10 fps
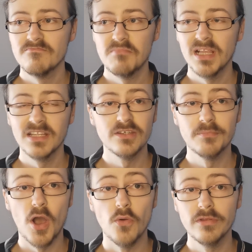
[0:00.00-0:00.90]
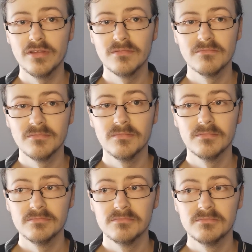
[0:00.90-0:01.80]
pillar to post,
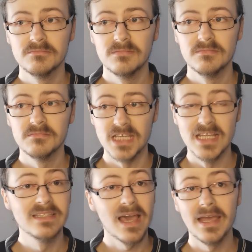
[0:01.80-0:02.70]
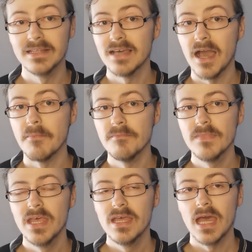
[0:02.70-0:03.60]
the entire time,
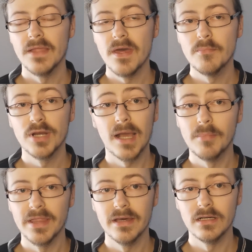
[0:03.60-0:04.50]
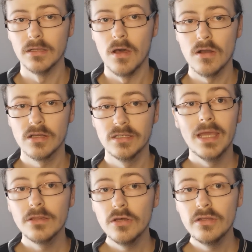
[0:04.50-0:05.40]
and then put out by the Hurt Lock.
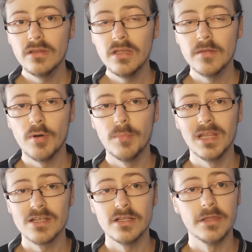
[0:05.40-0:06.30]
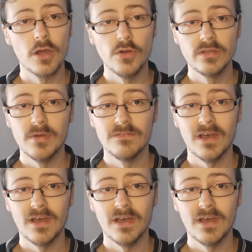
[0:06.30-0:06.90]
It's good to see that Bobby Lashley is going to be a